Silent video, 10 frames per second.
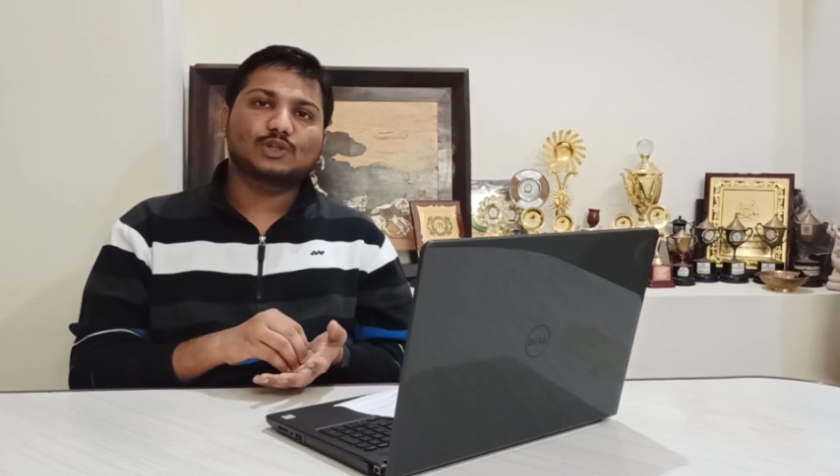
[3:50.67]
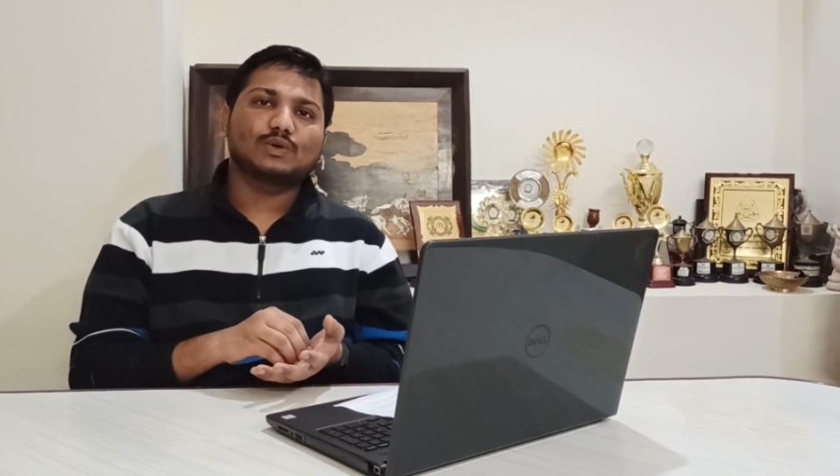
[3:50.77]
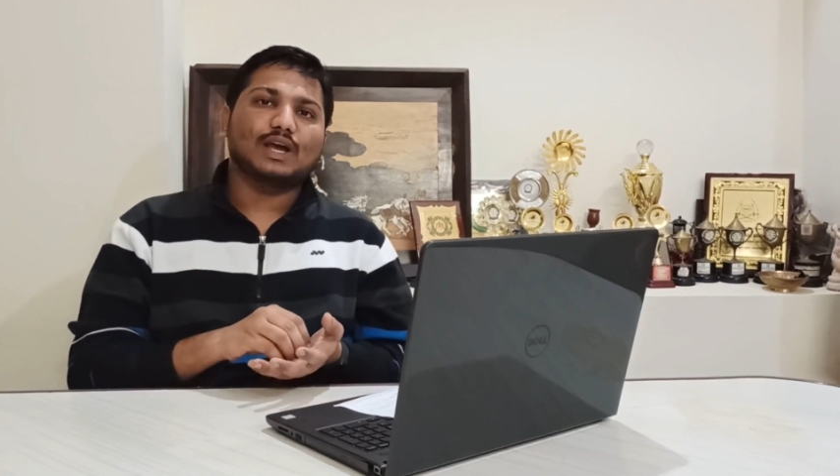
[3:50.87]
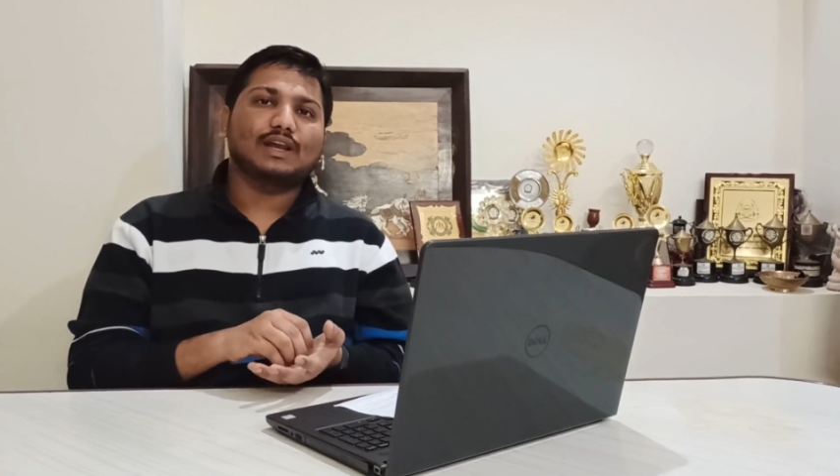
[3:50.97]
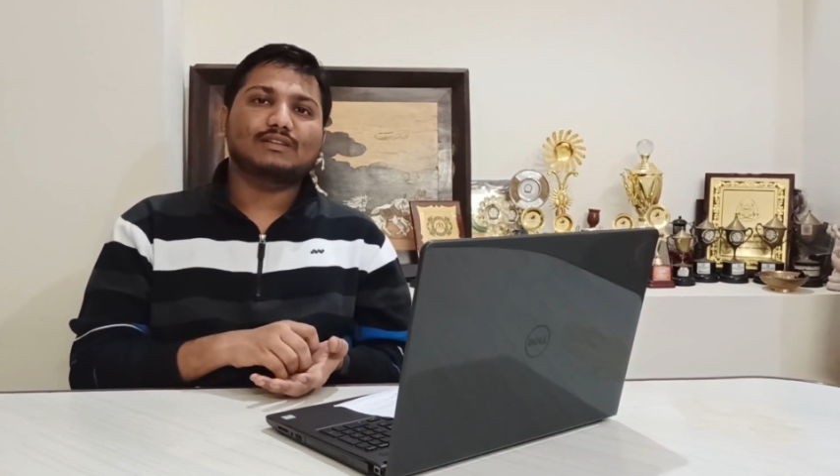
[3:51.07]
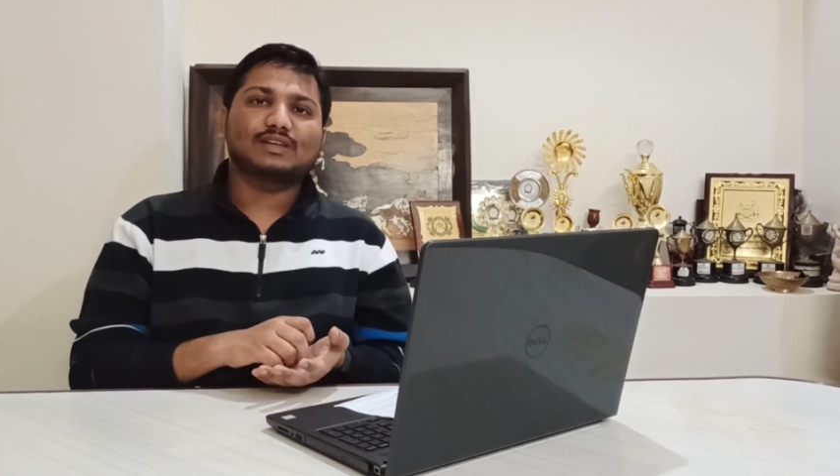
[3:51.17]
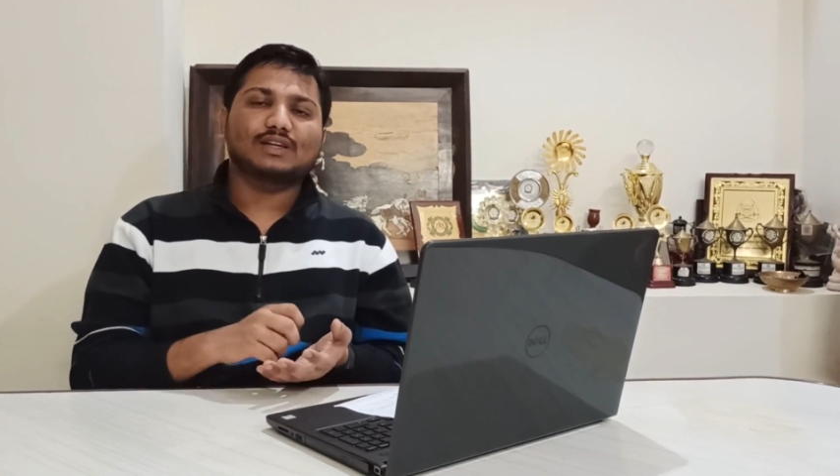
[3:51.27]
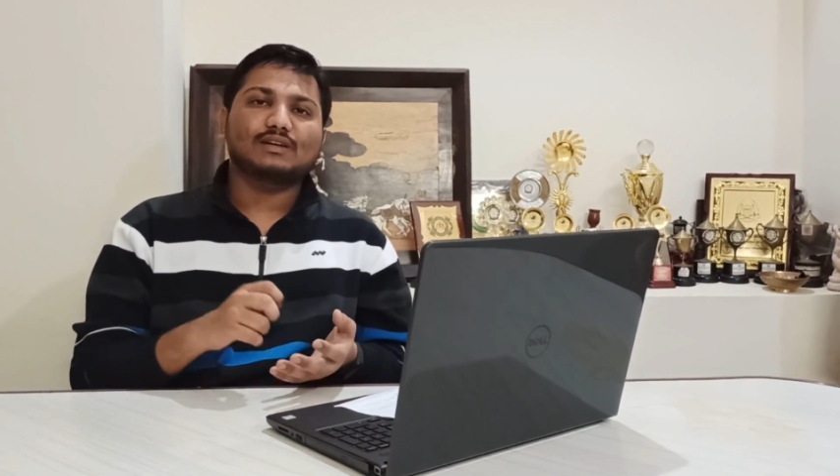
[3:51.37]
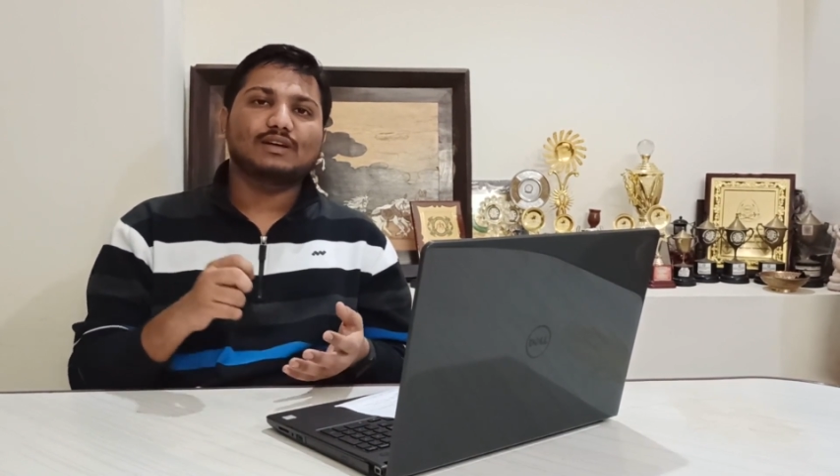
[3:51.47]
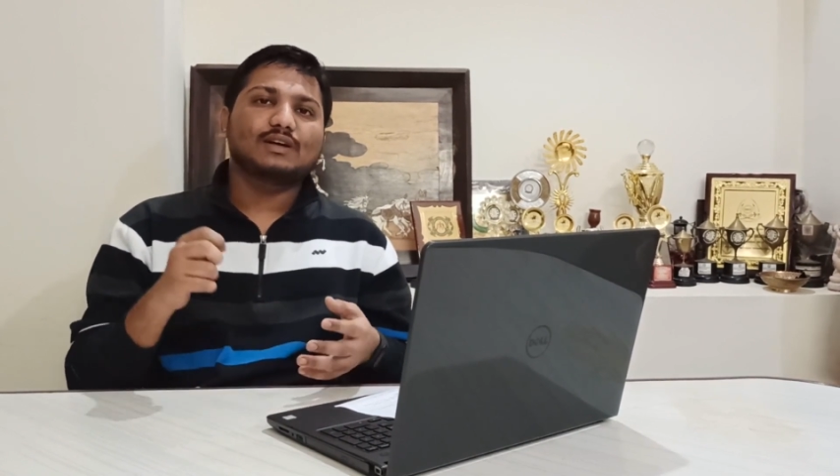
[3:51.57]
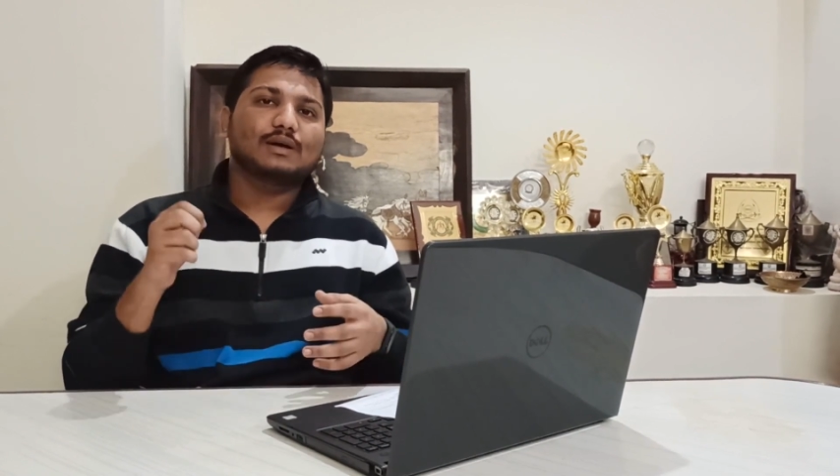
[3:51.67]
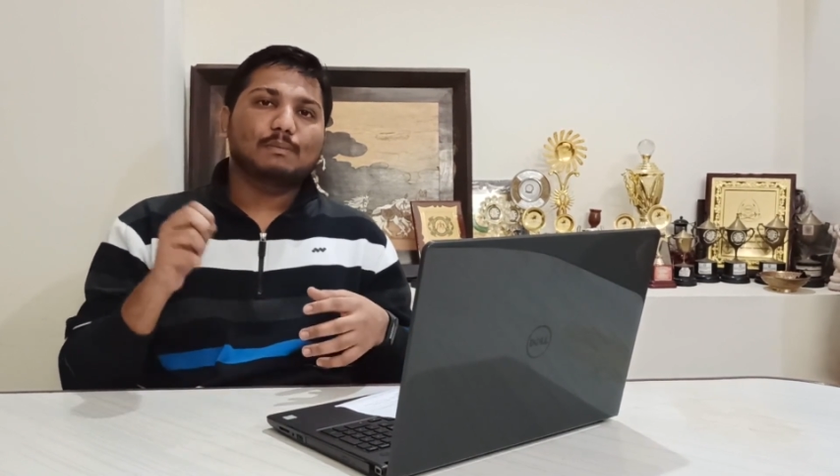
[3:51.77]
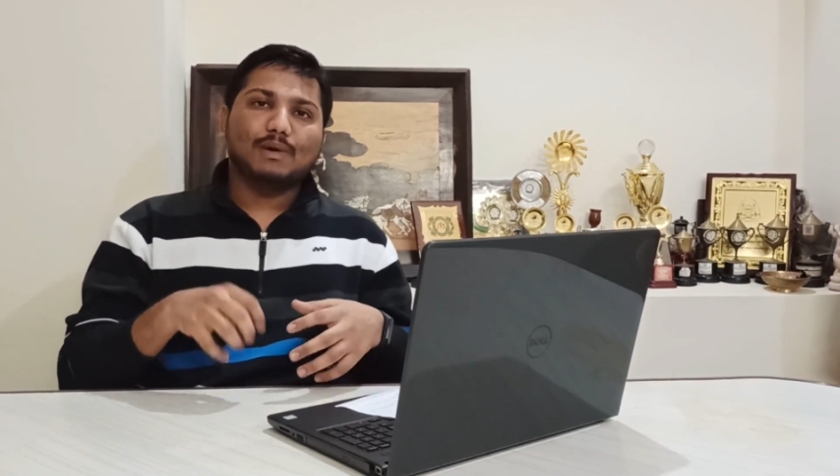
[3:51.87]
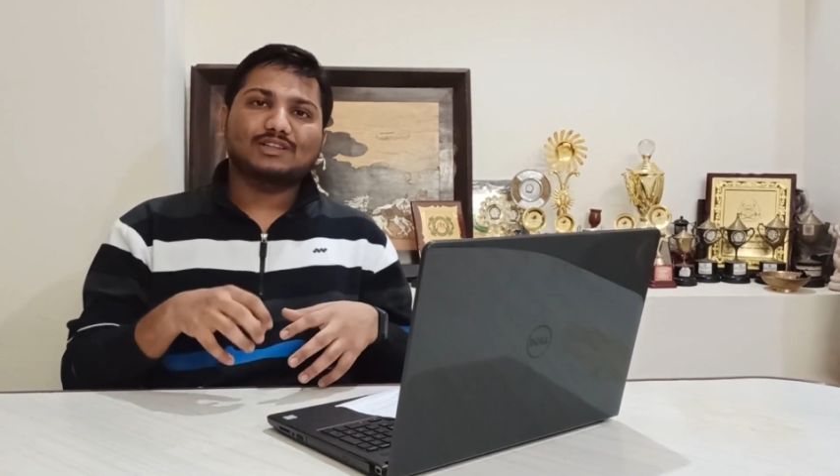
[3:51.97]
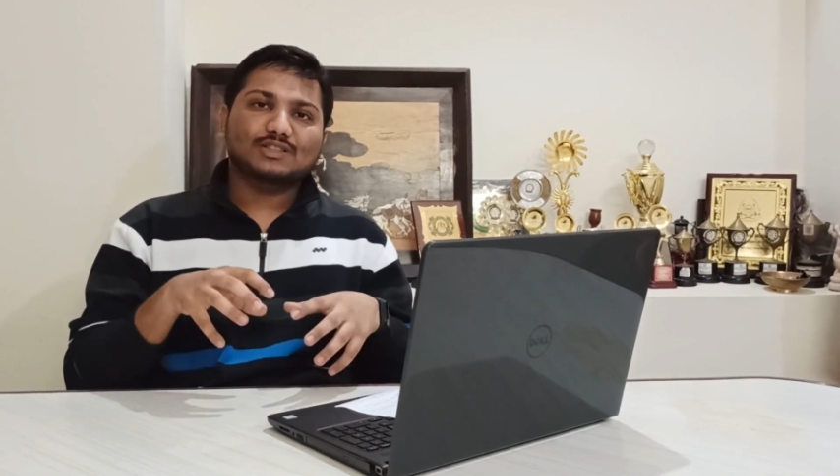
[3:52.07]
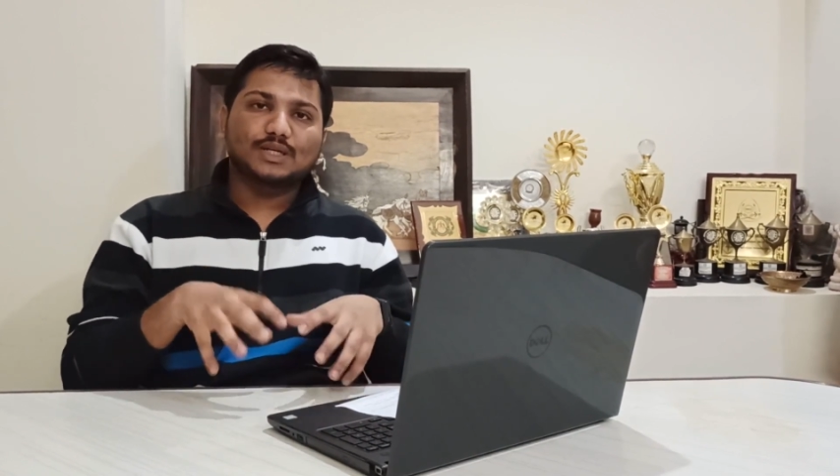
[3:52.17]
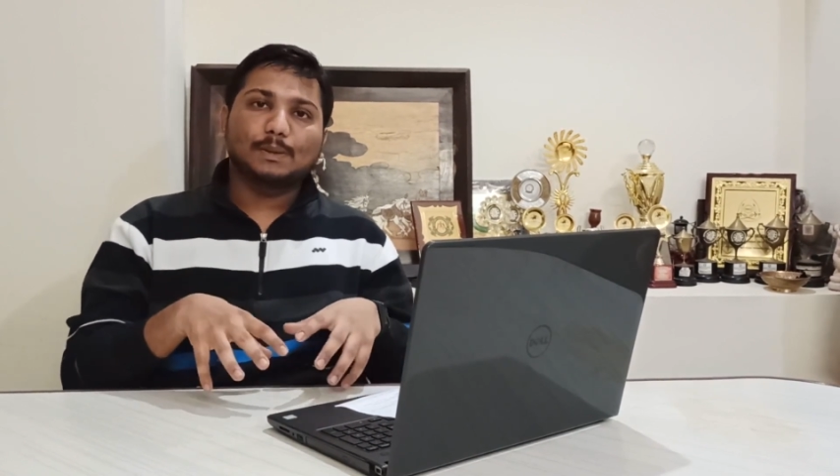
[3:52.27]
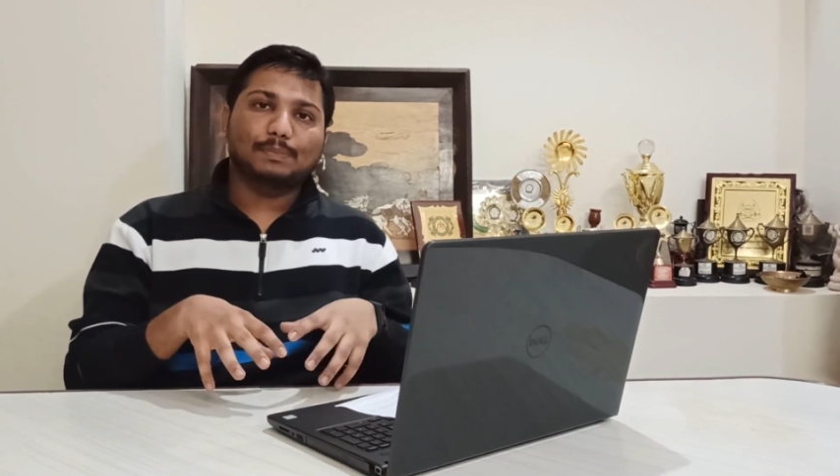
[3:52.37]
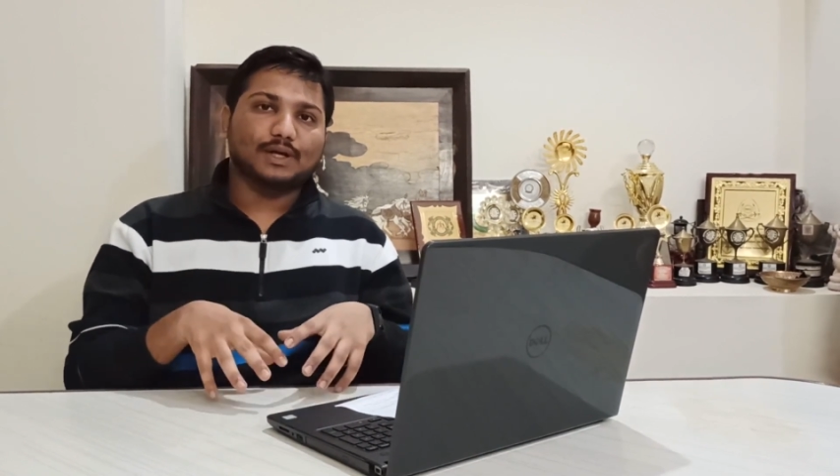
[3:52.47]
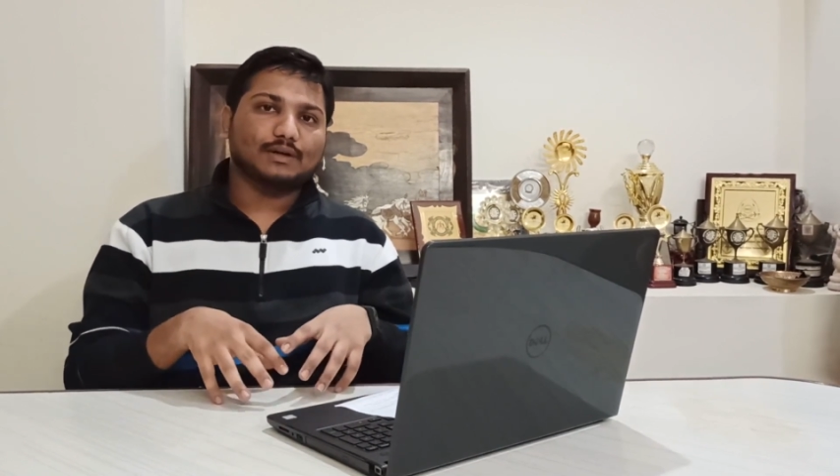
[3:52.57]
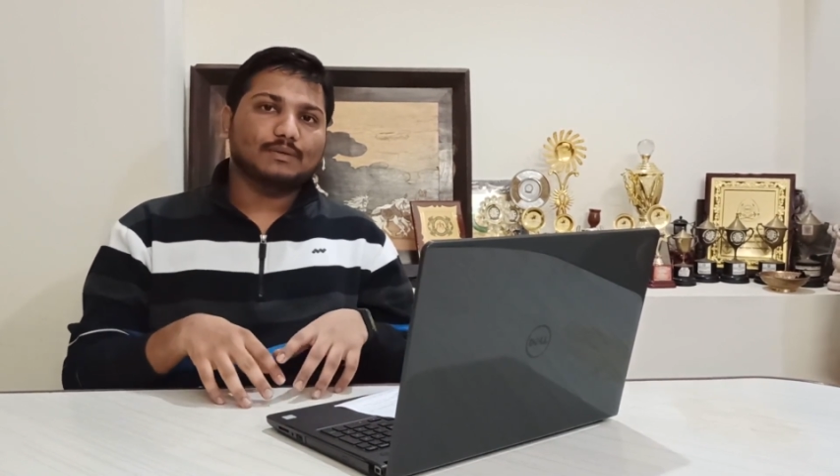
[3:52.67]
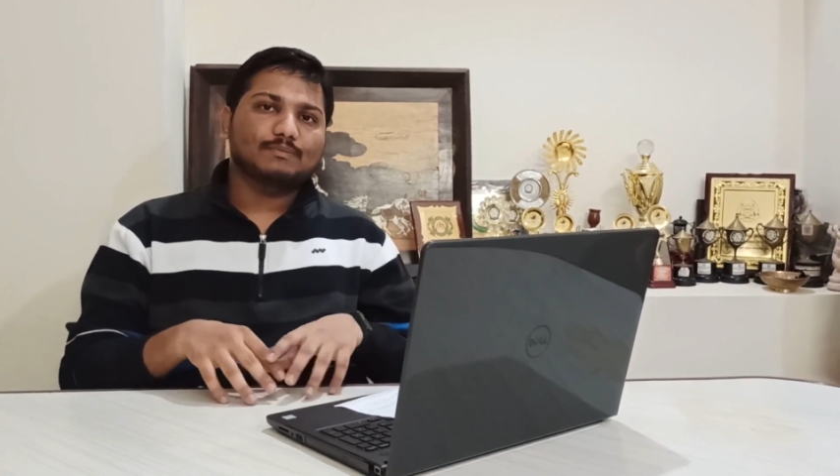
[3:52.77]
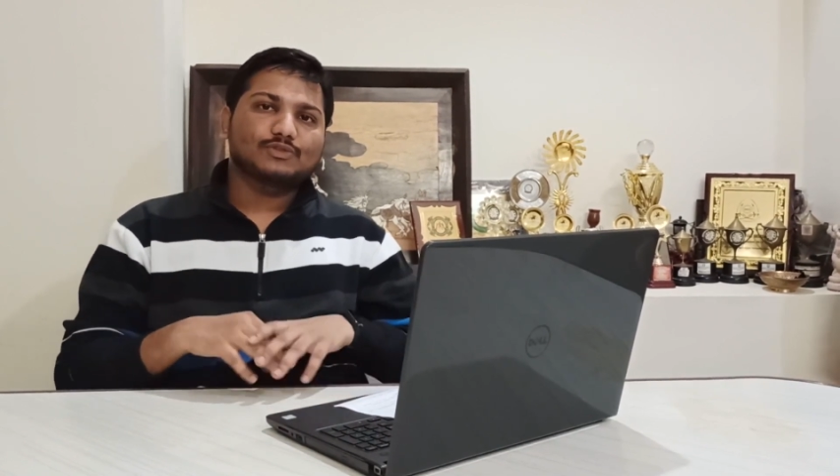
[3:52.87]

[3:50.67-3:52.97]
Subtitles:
you anything much deeper.